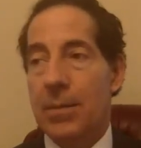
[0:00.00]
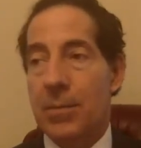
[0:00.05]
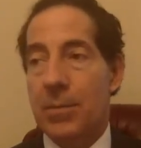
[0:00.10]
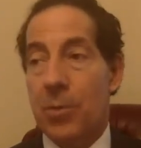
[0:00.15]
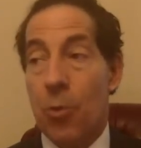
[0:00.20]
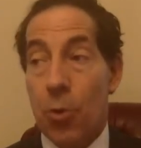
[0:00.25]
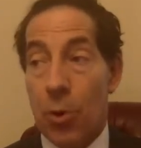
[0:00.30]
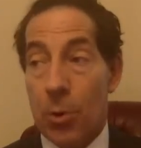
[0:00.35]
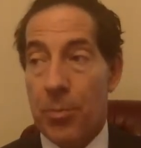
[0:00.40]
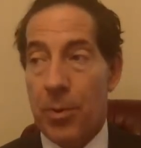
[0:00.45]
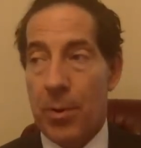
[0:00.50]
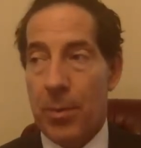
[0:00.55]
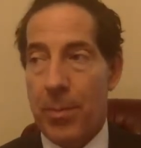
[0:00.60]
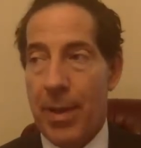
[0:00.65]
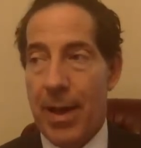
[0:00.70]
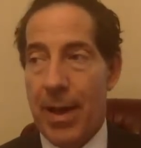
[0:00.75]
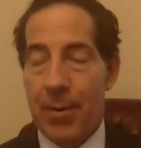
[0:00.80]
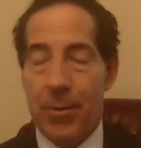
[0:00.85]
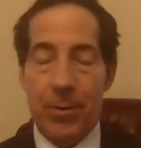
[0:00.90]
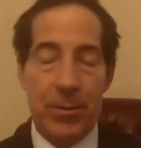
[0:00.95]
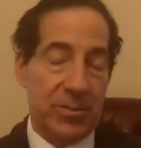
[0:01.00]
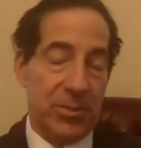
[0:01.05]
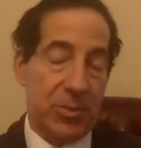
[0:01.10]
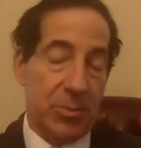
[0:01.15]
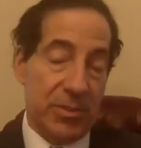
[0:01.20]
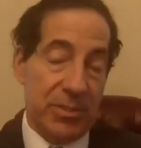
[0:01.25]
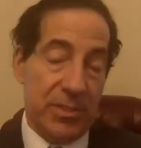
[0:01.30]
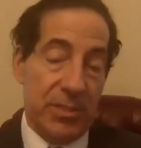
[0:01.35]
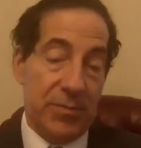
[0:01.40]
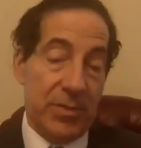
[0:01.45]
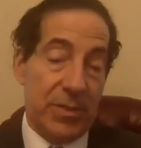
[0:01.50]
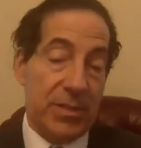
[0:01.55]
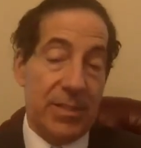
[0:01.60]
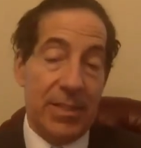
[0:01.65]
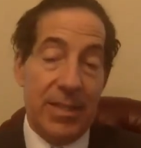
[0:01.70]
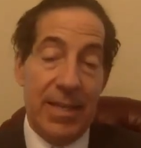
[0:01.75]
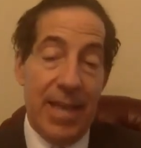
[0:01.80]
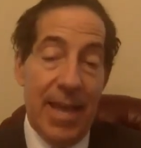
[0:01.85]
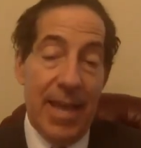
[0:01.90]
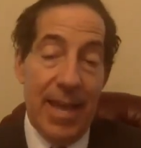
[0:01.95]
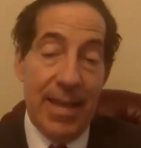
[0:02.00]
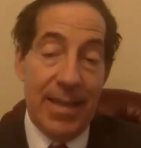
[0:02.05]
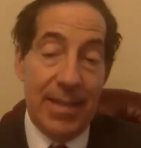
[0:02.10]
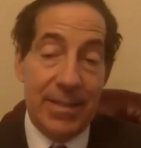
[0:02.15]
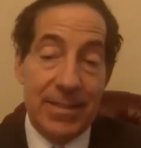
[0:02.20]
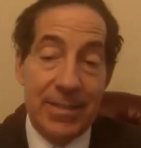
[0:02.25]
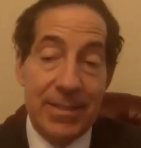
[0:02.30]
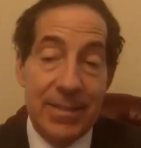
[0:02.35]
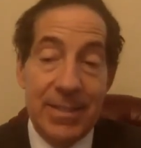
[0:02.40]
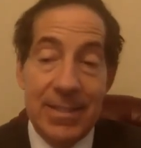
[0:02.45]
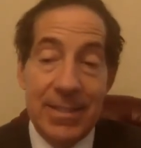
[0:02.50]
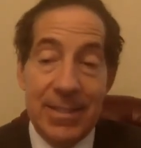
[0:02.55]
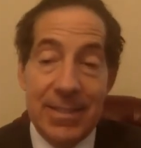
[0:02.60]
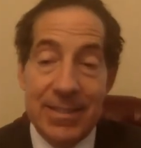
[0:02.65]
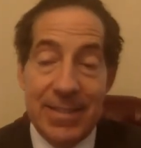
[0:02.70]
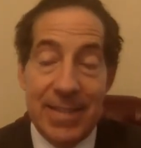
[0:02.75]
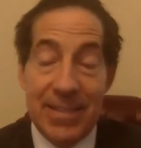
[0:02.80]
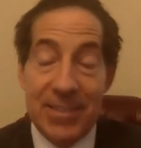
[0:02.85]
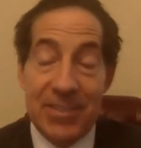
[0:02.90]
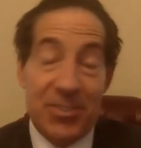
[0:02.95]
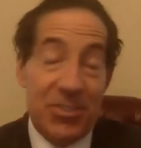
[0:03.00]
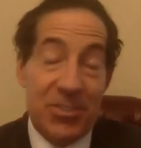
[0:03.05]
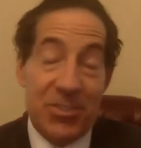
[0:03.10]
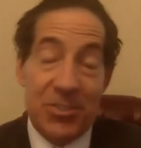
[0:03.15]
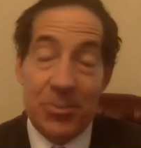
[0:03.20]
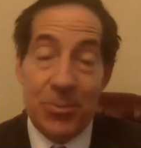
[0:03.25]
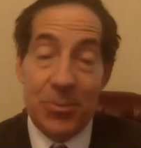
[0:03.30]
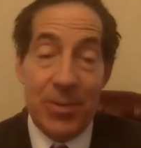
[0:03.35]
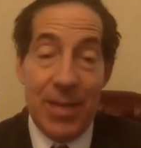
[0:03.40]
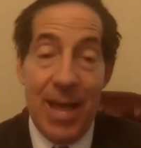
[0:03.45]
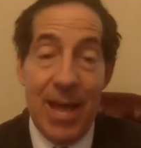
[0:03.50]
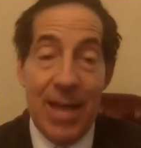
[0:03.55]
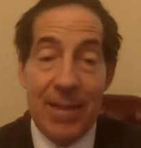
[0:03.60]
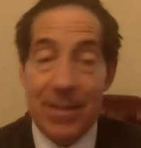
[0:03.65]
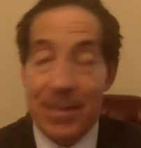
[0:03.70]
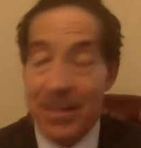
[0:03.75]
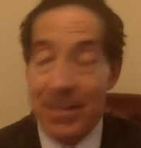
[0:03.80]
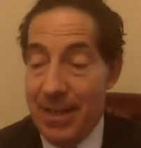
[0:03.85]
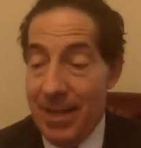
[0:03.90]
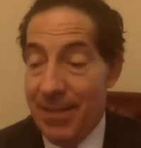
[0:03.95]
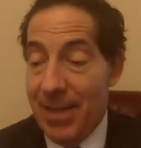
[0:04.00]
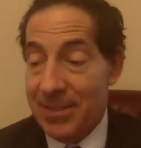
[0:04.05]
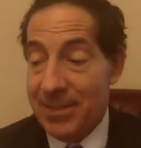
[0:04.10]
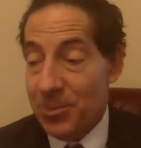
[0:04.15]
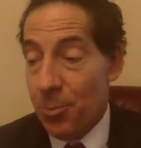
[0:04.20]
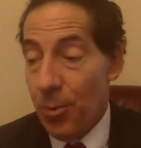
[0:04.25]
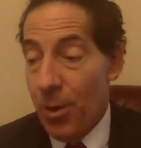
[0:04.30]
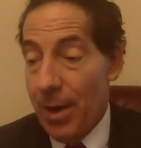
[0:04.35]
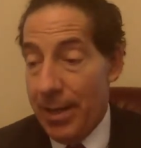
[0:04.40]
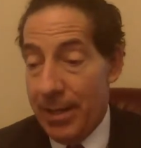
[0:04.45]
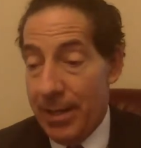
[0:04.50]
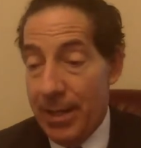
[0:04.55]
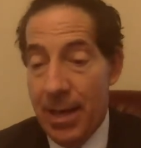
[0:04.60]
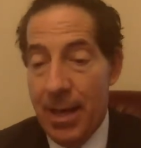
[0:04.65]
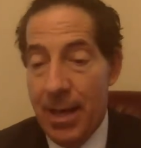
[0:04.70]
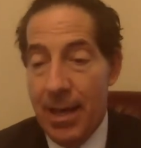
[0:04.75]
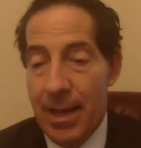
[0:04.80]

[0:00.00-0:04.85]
corporate power specifically. And that's just a reality. And that's why,